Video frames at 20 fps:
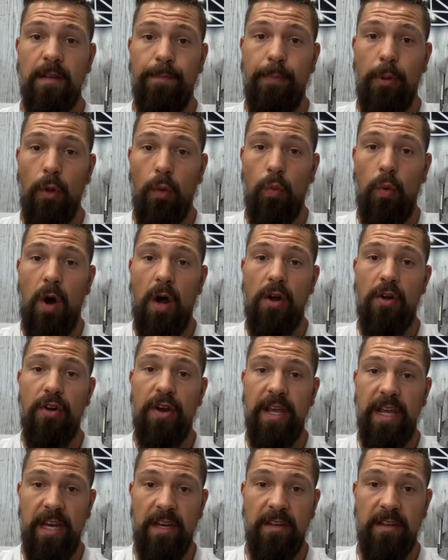to pull water
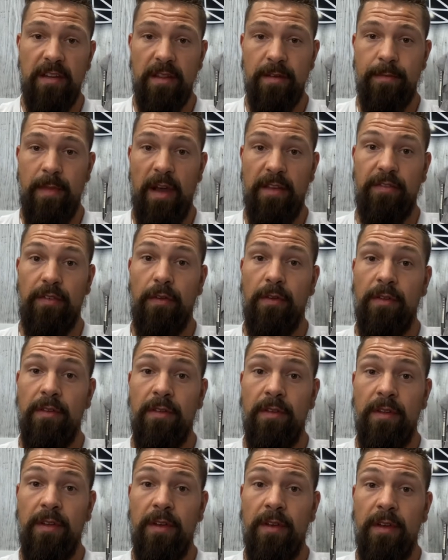into the muscle.
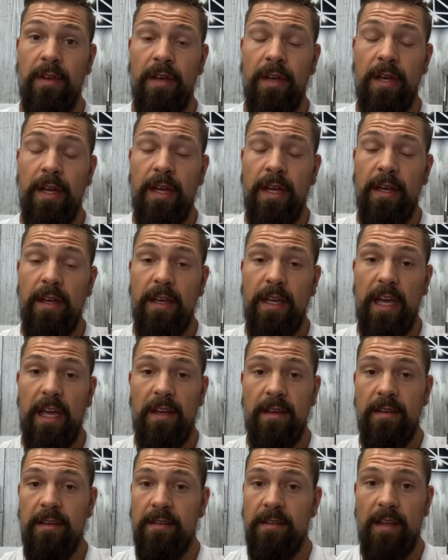
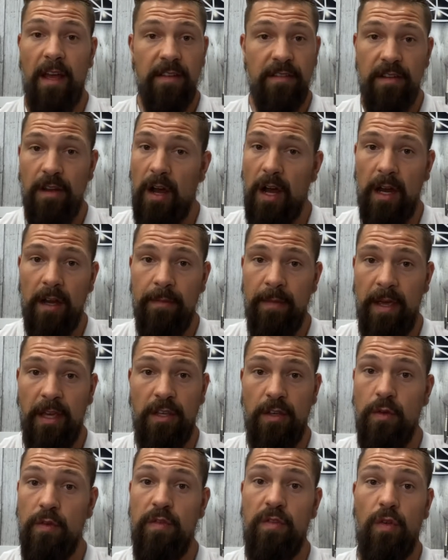It does not
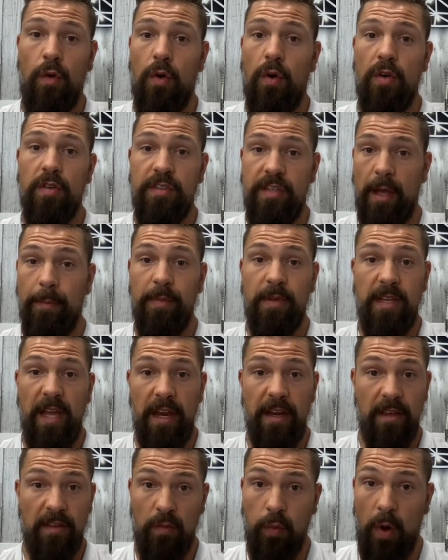make you store
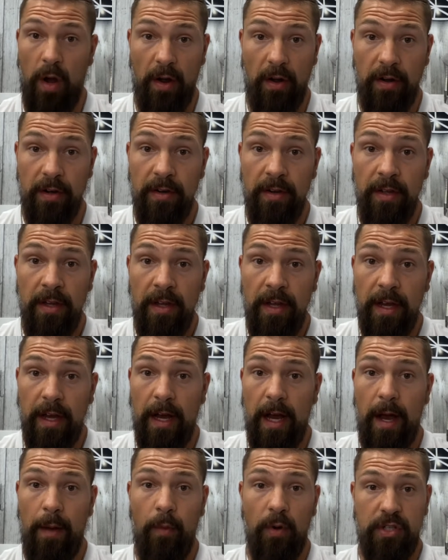subcutaneous water,
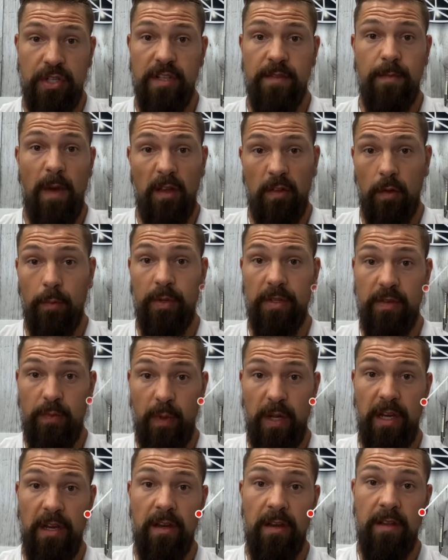which is muscle
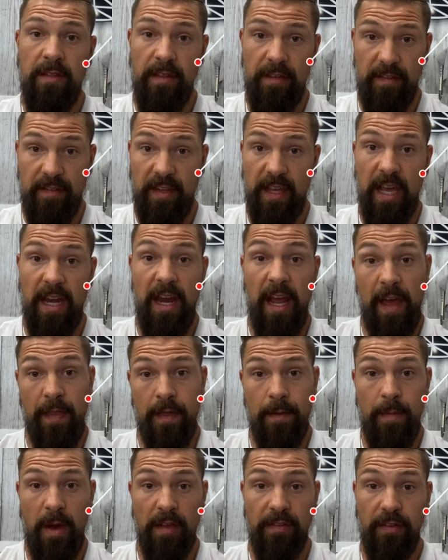between the skin and
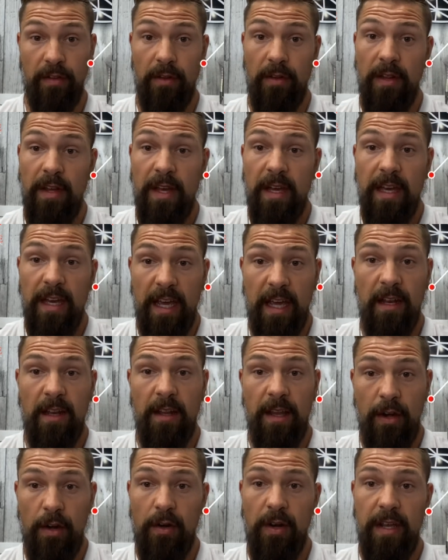the muscle. It
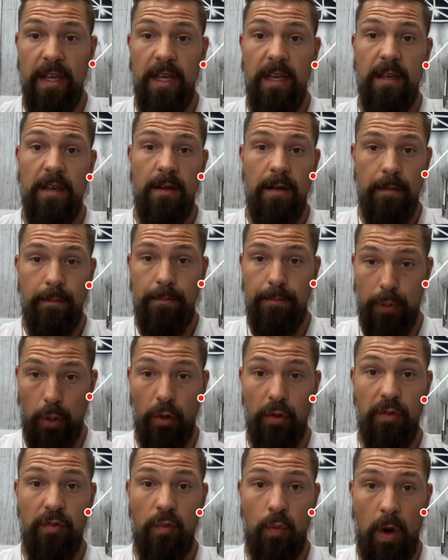literally
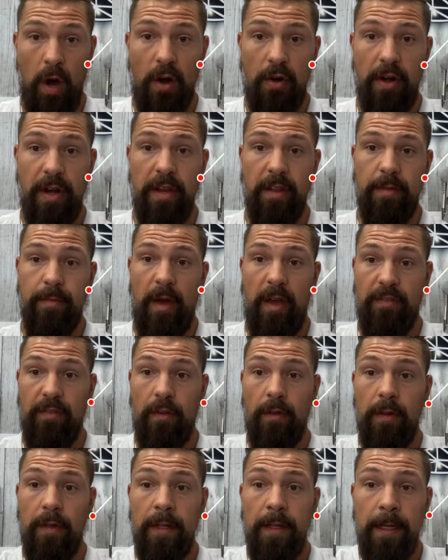pulls water into the
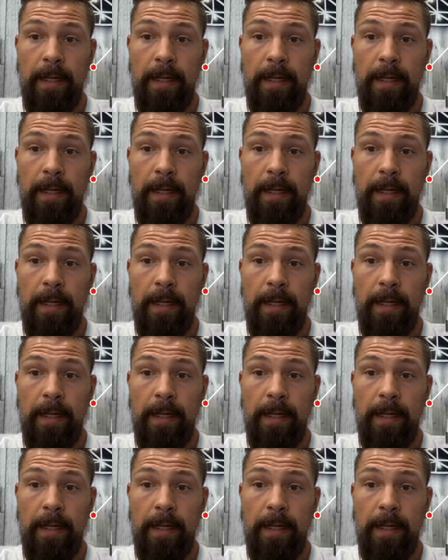muscle.